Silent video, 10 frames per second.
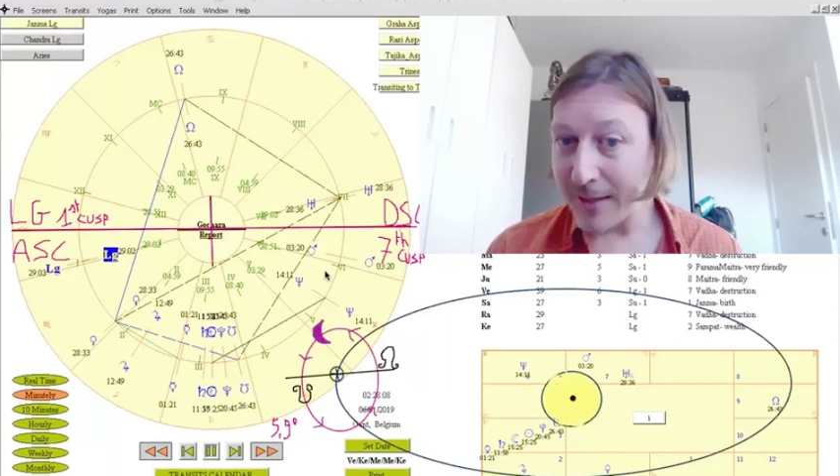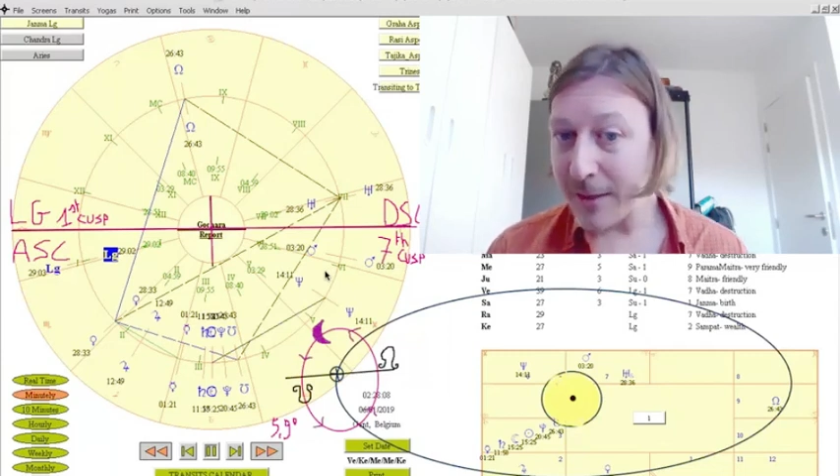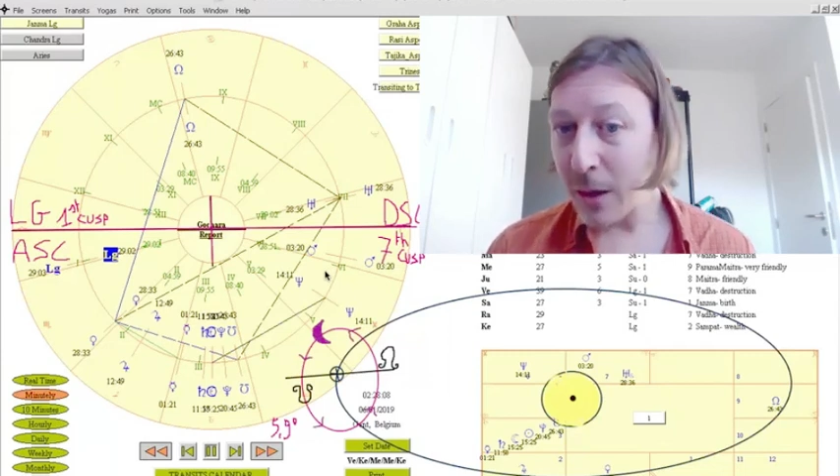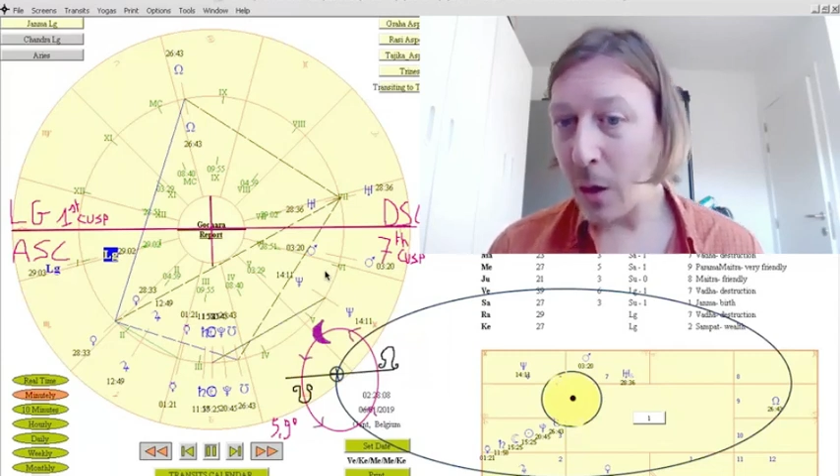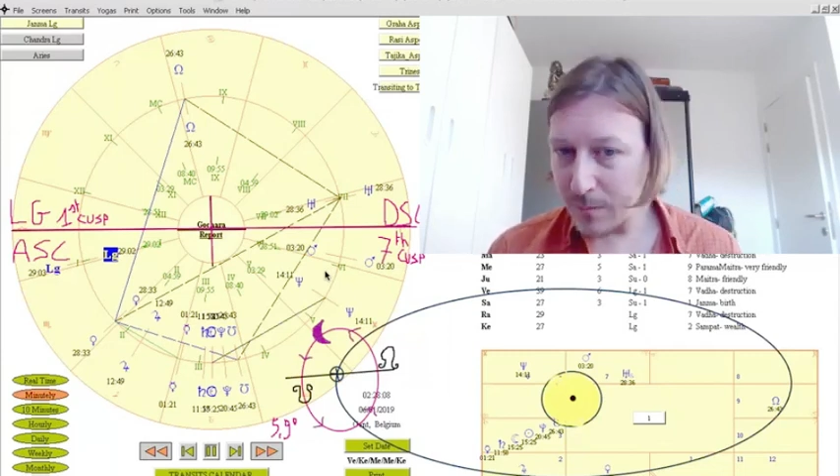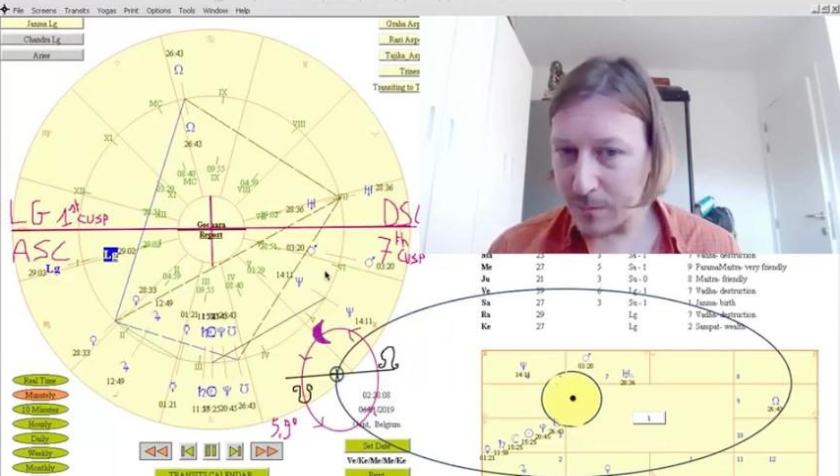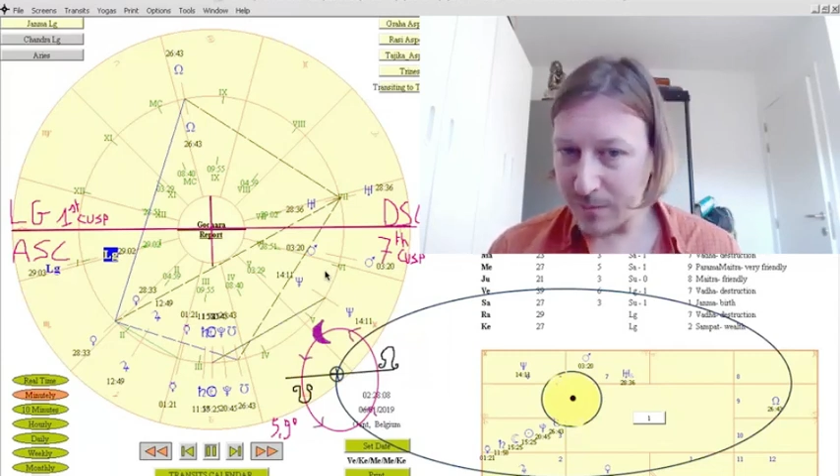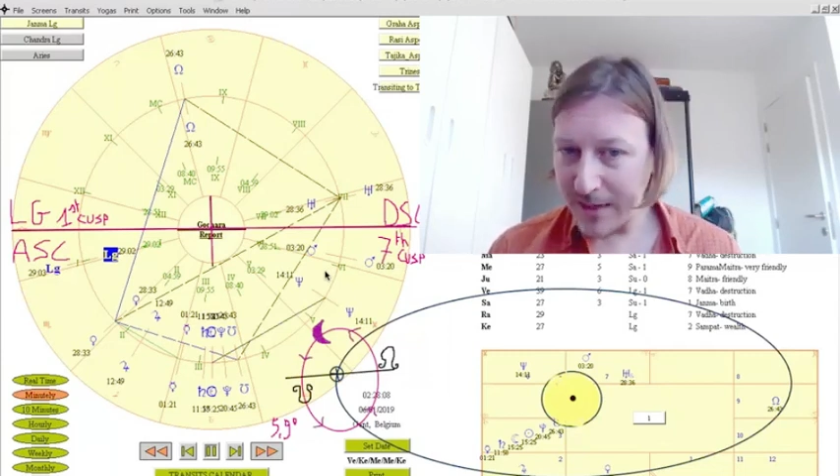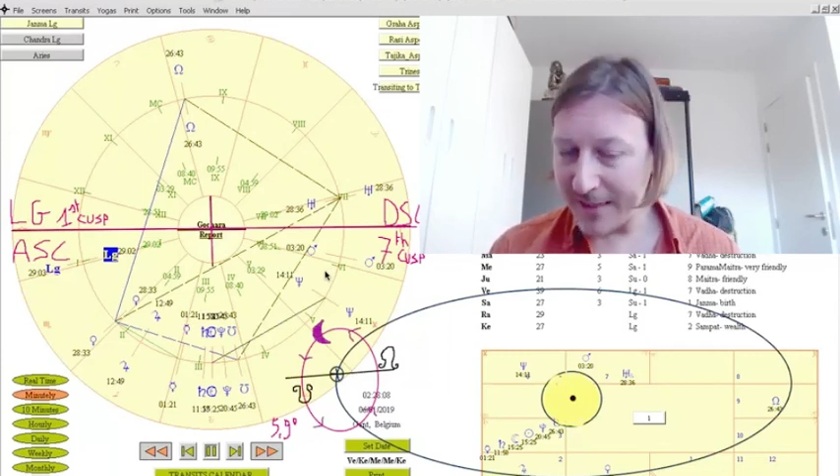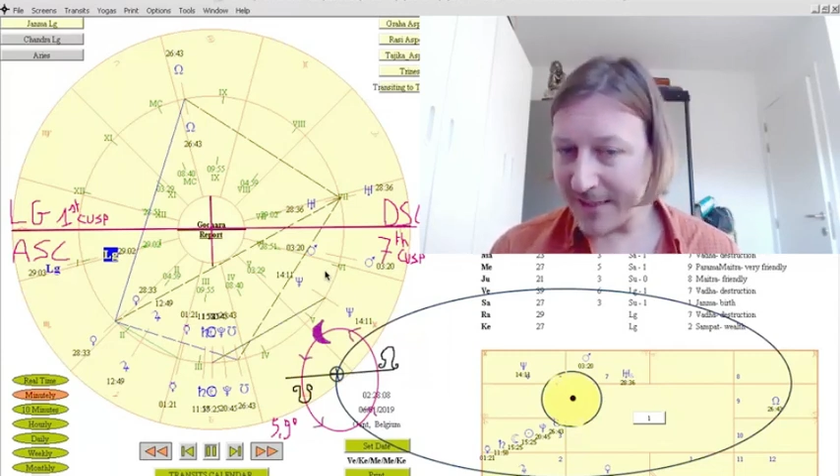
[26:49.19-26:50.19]
So
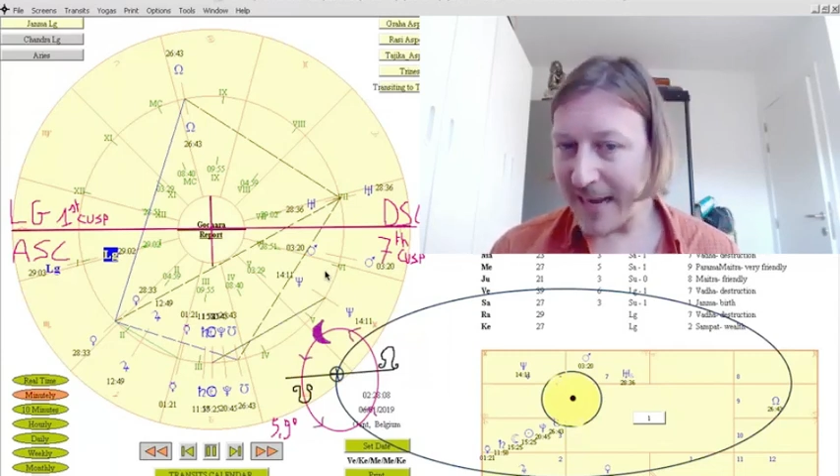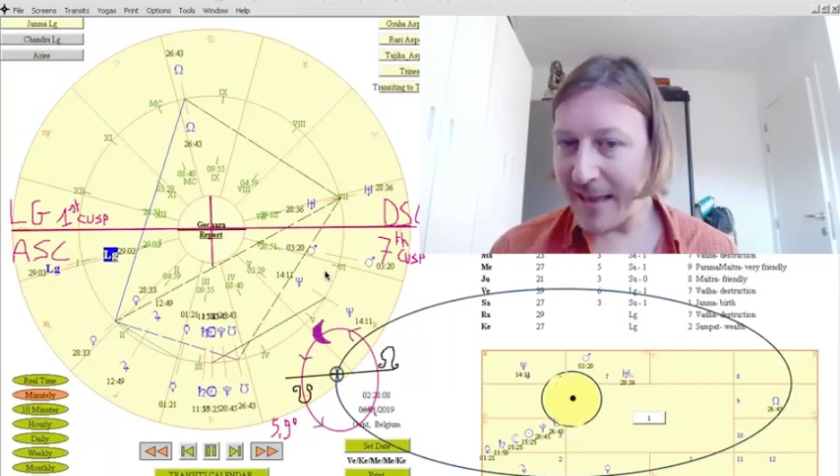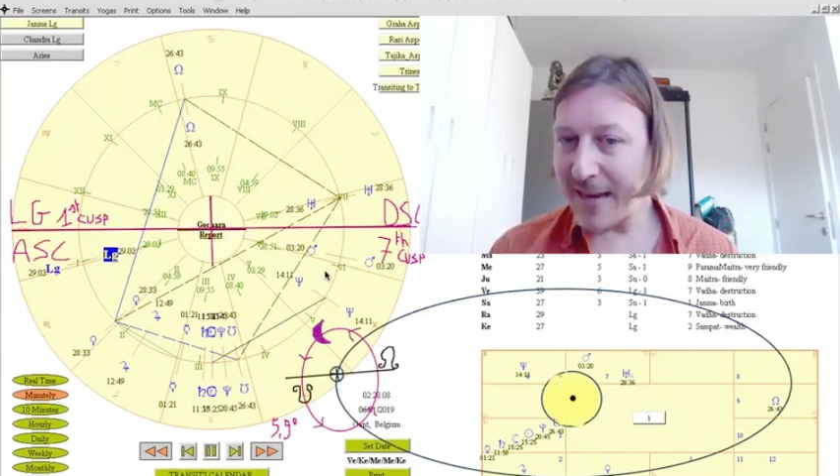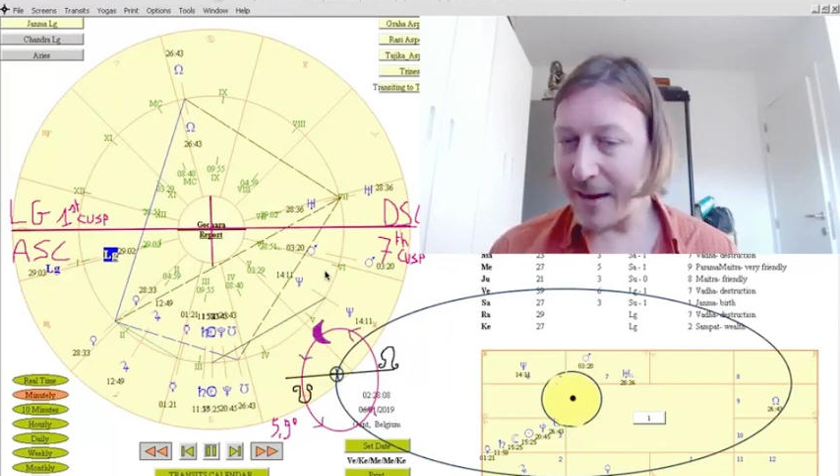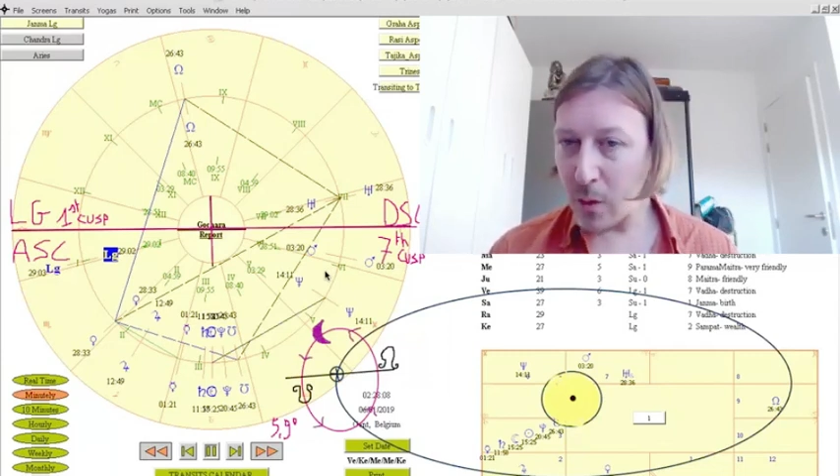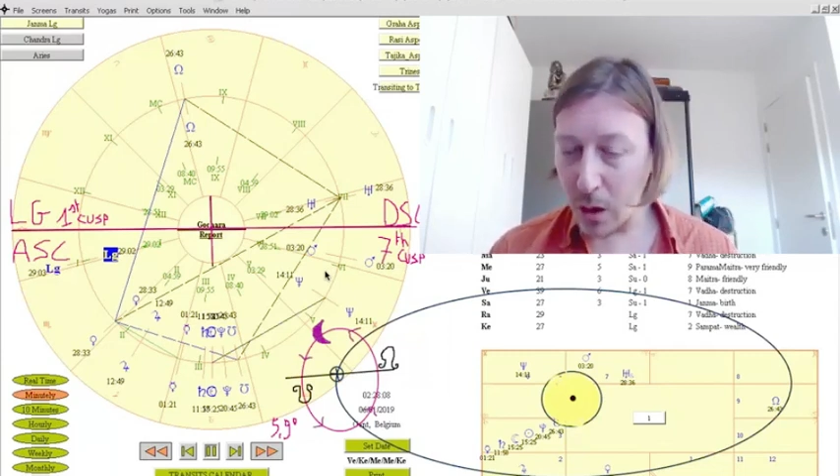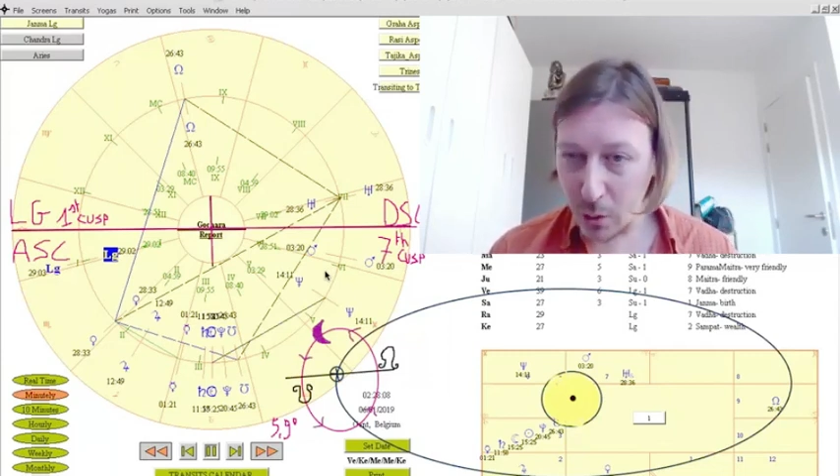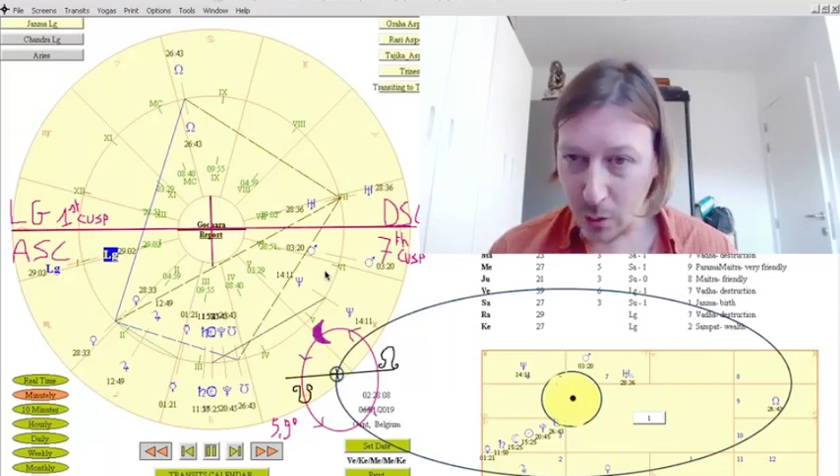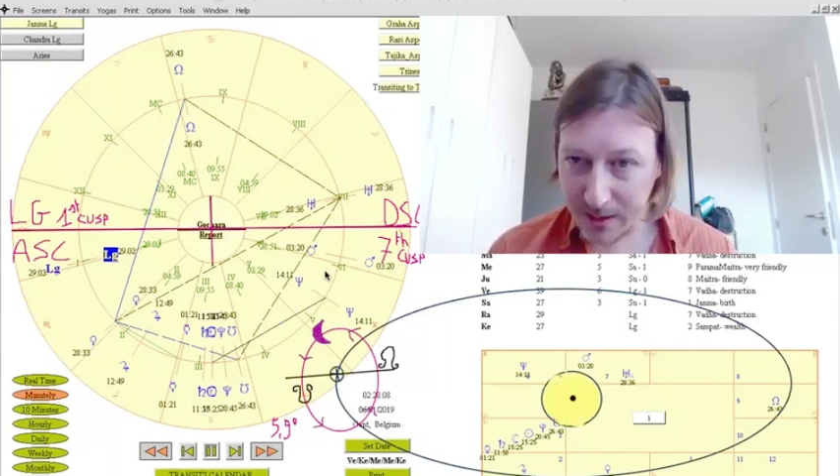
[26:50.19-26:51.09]
they said that Rahu